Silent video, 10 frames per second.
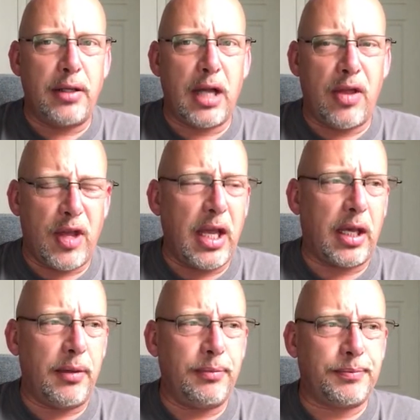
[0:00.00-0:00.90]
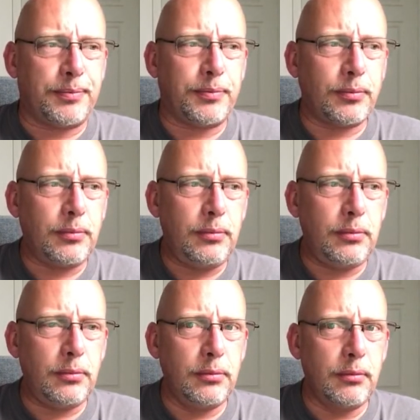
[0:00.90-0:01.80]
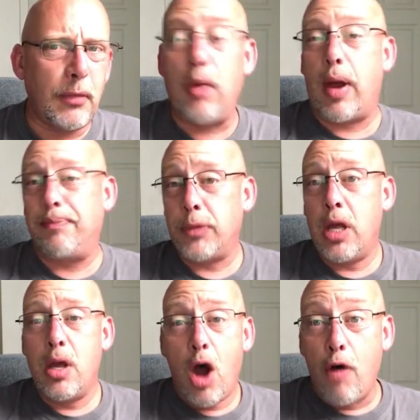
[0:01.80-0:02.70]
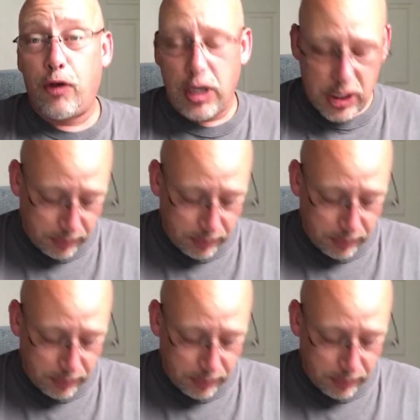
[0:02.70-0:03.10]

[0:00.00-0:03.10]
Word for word: I think. Anyway, hopefully it doesn't